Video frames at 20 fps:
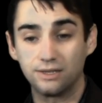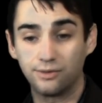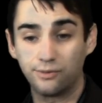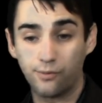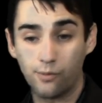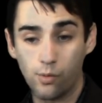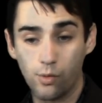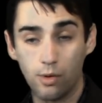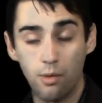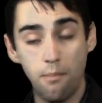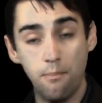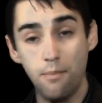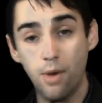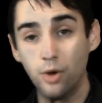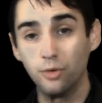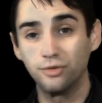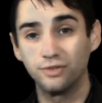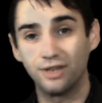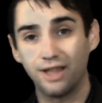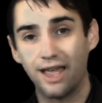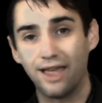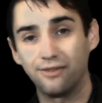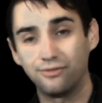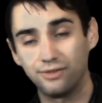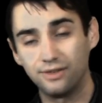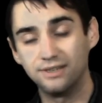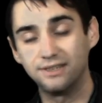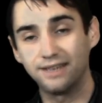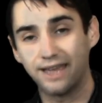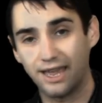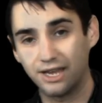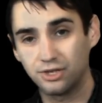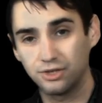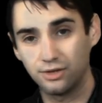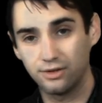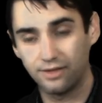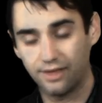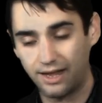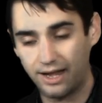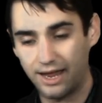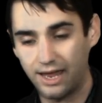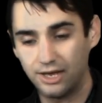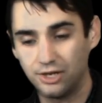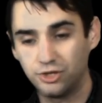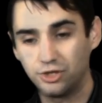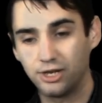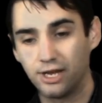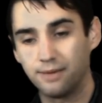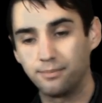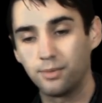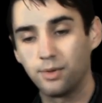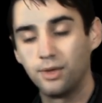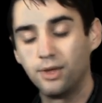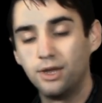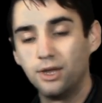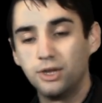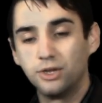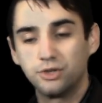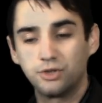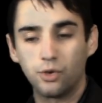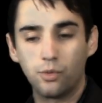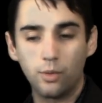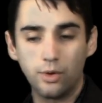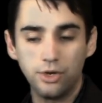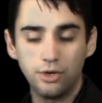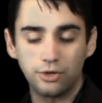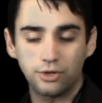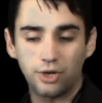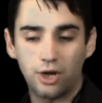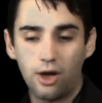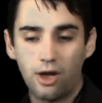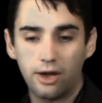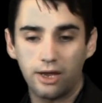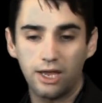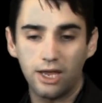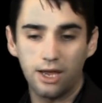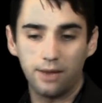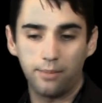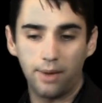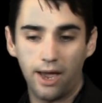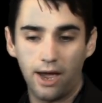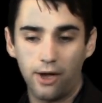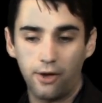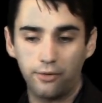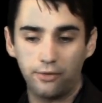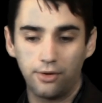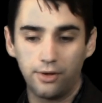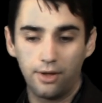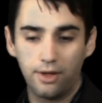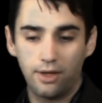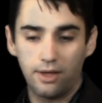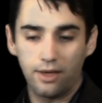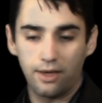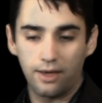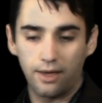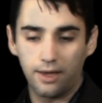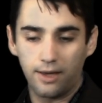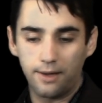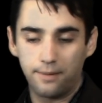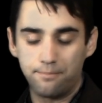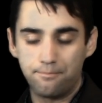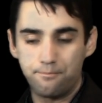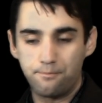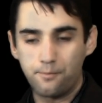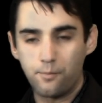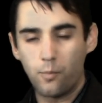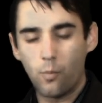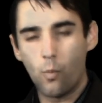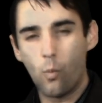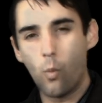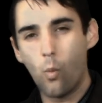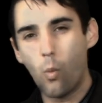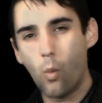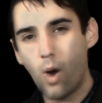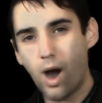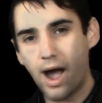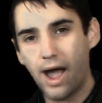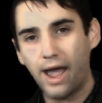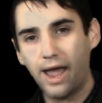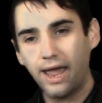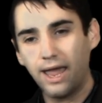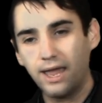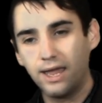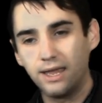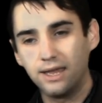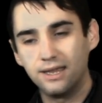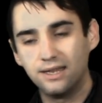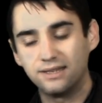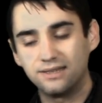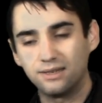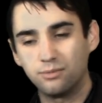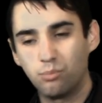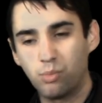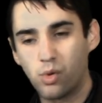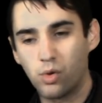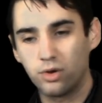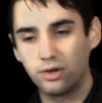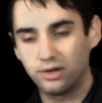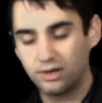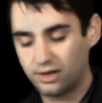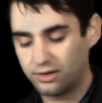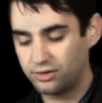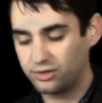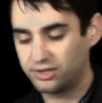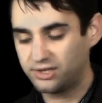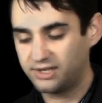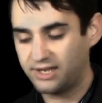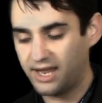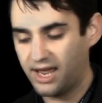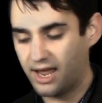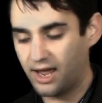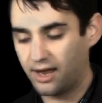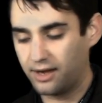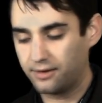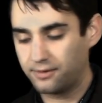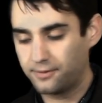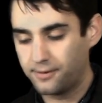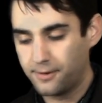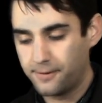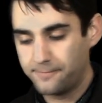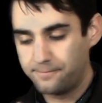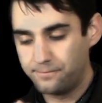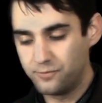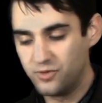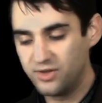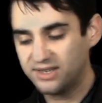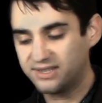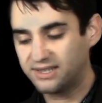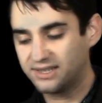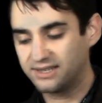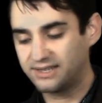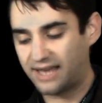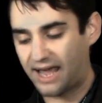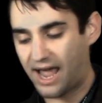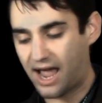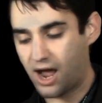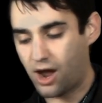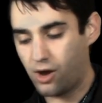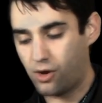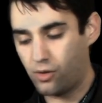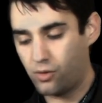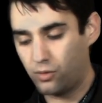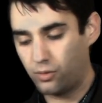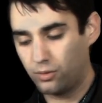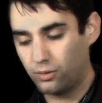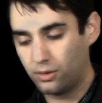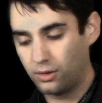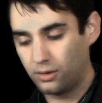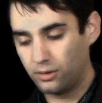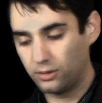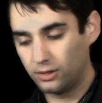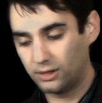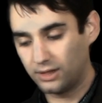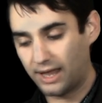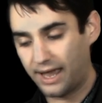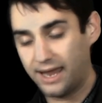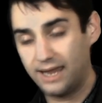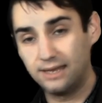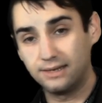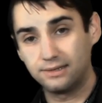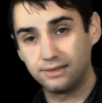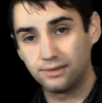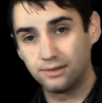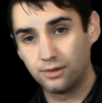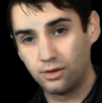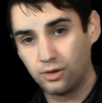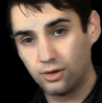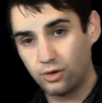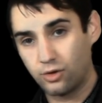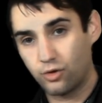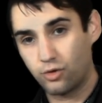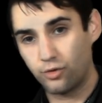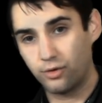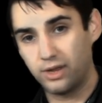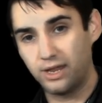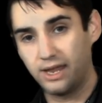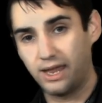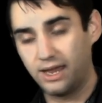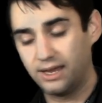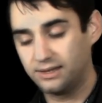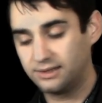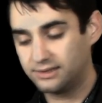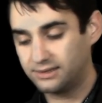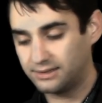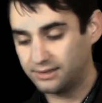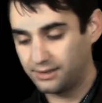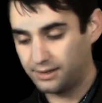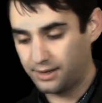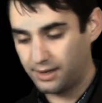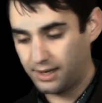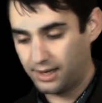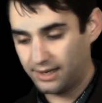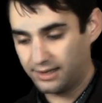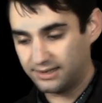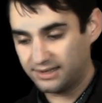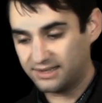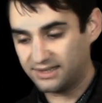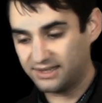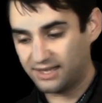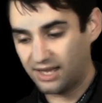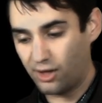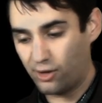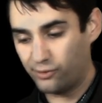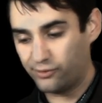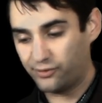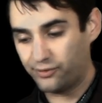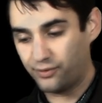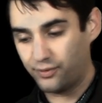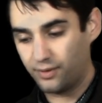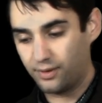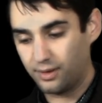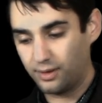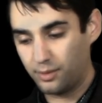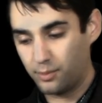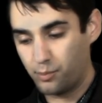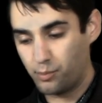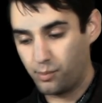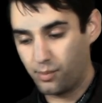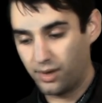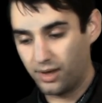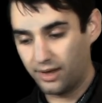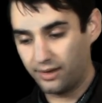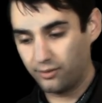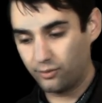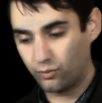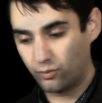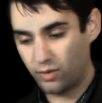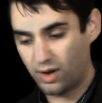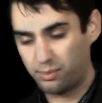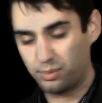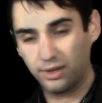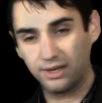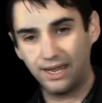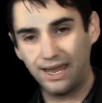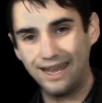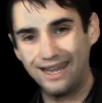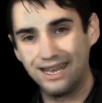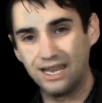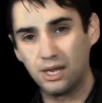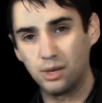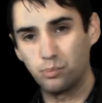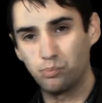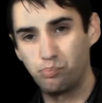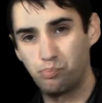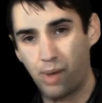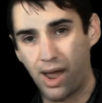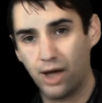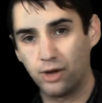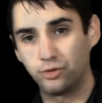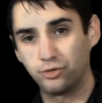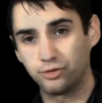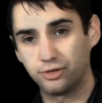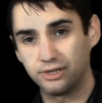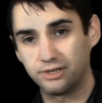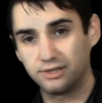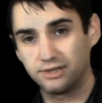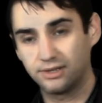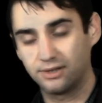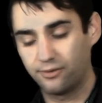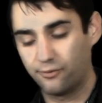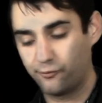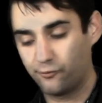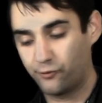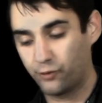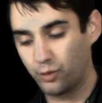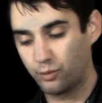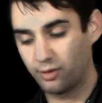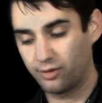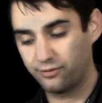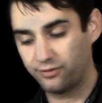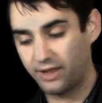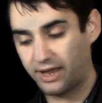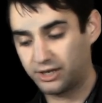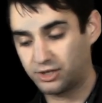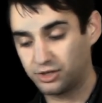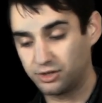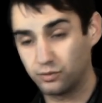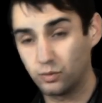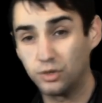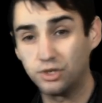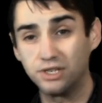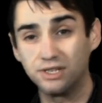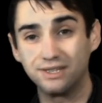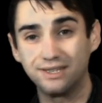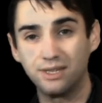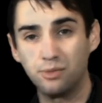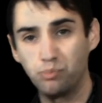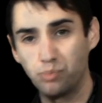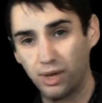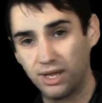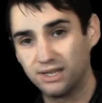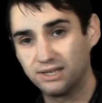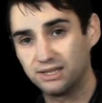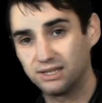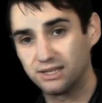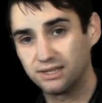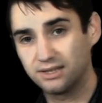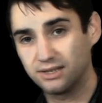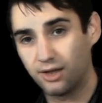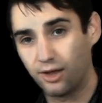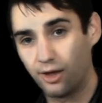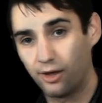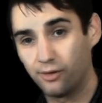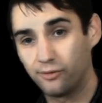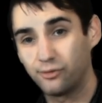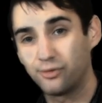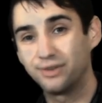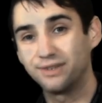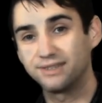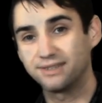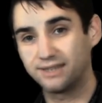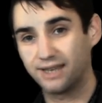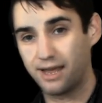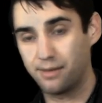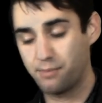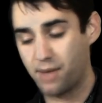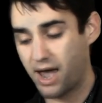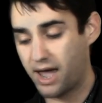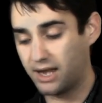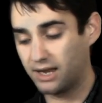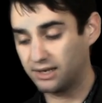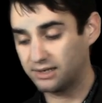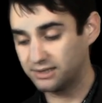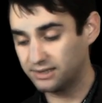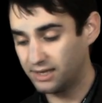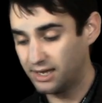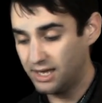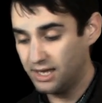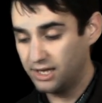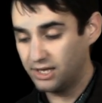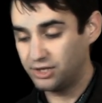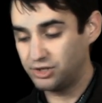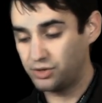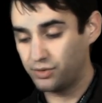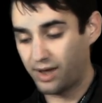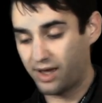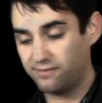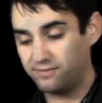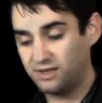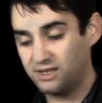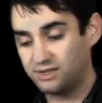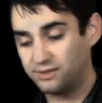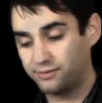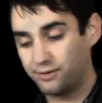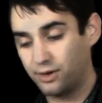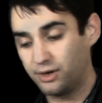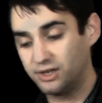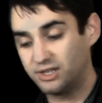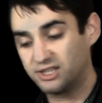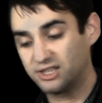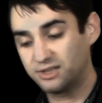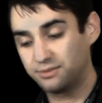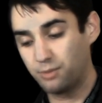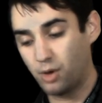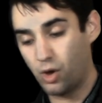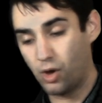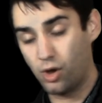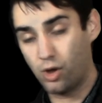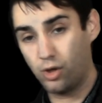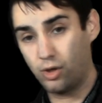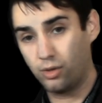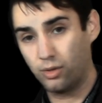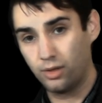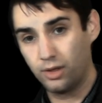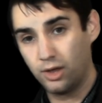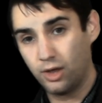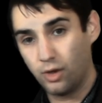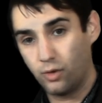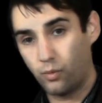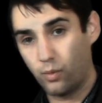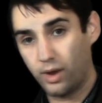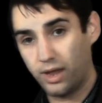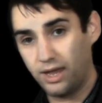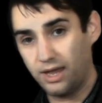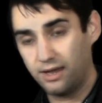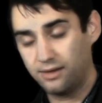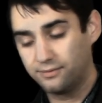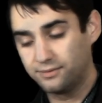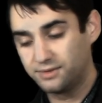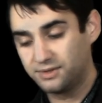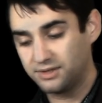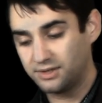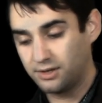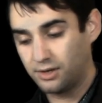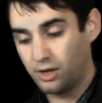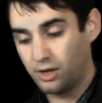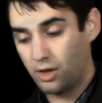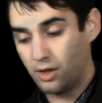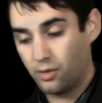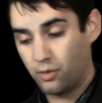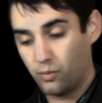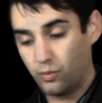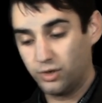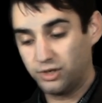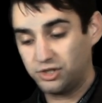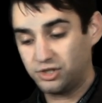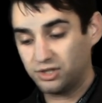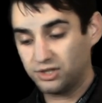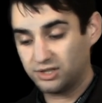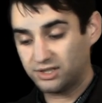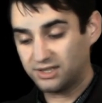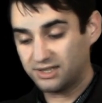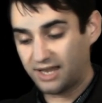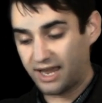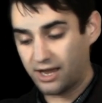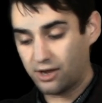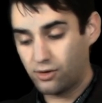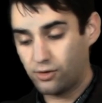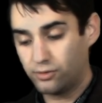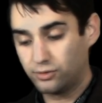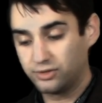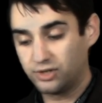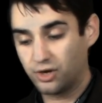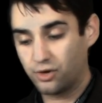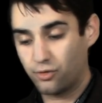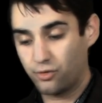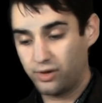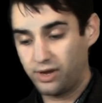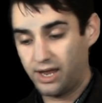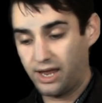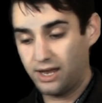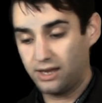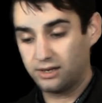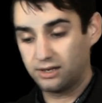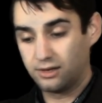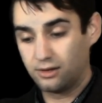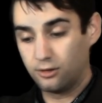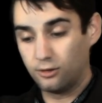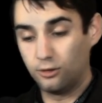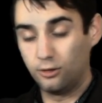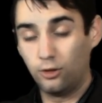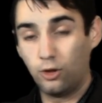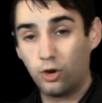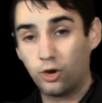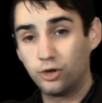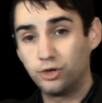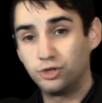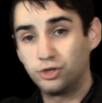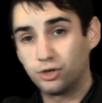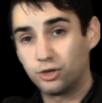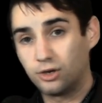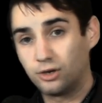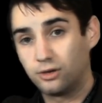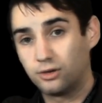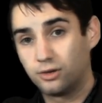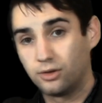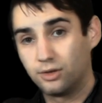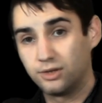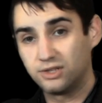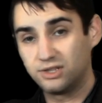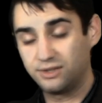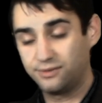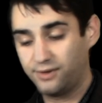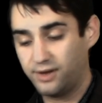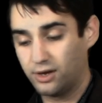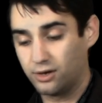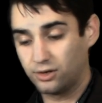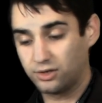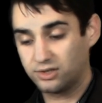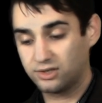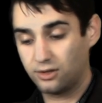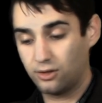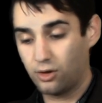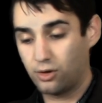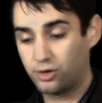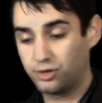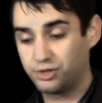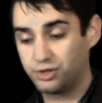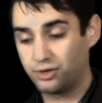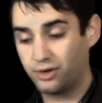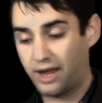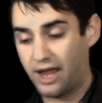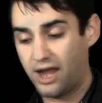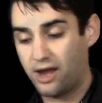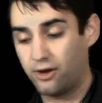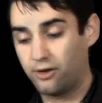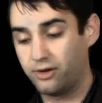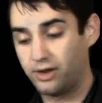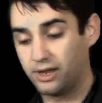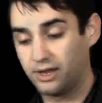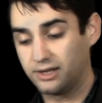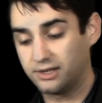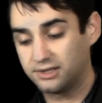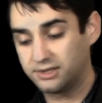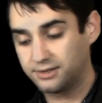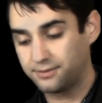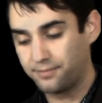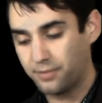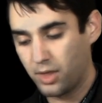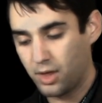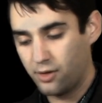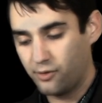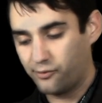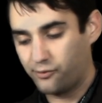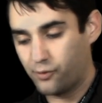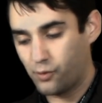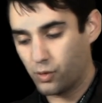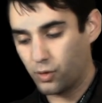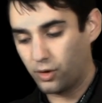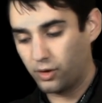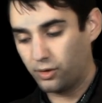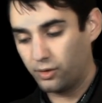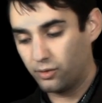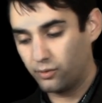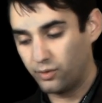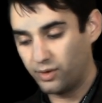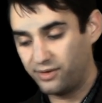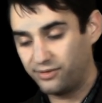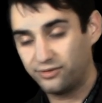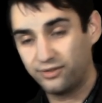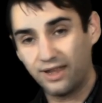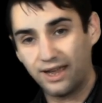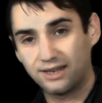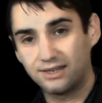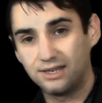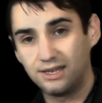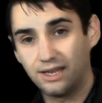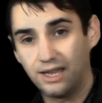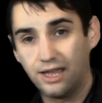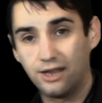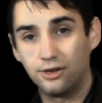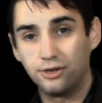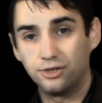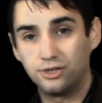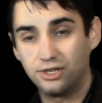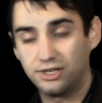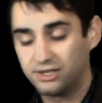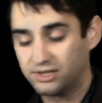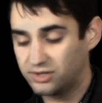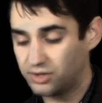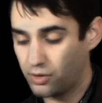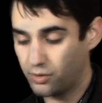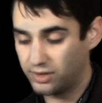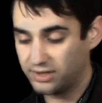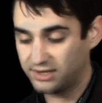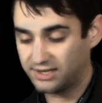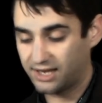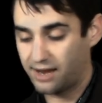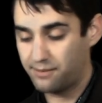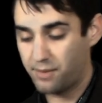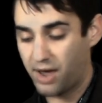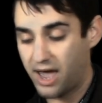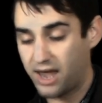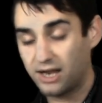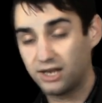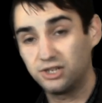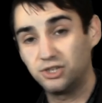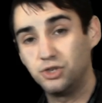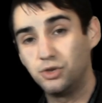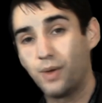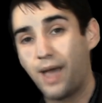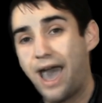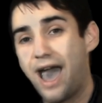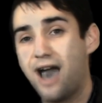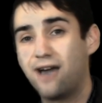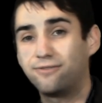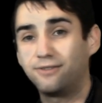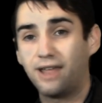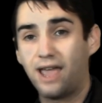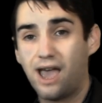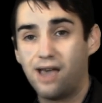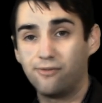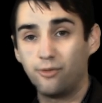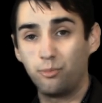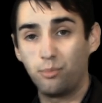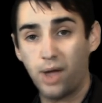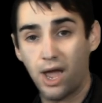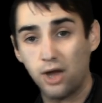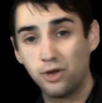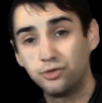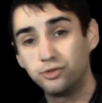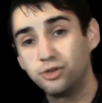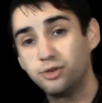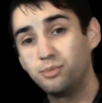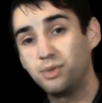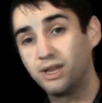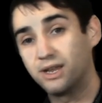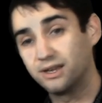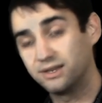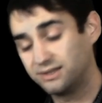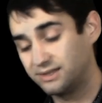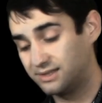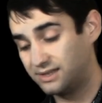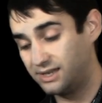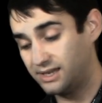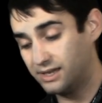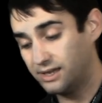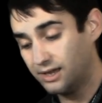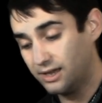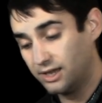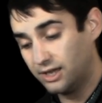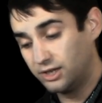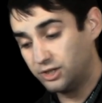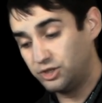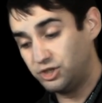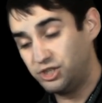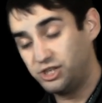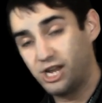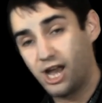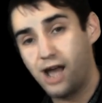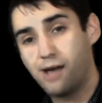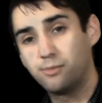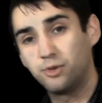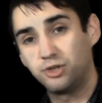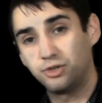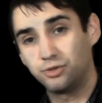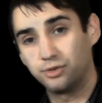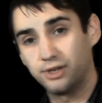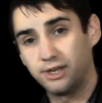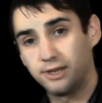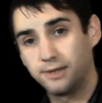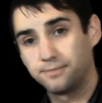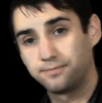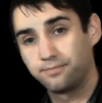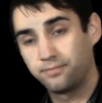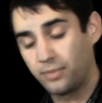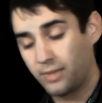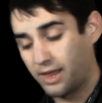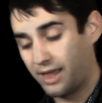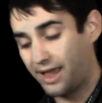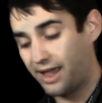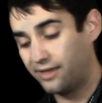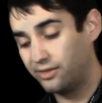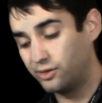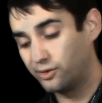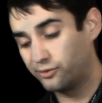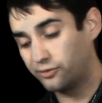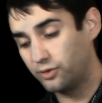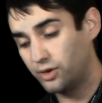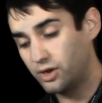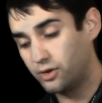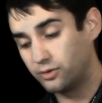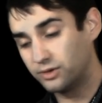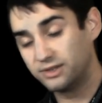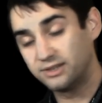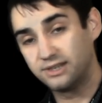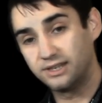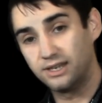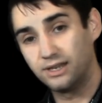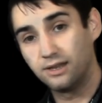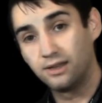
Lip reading: for most life, is actually that egg shape. So when you're talking about why it's important to understand, this is how light creates self-replicating boundaries for reflection, which is the basis of cymatics, is you have these very small waves which cycle to create larger spheres, larger areas for reflecting energy. So in cymatics, you have to have a boundary because the geometry and the frequency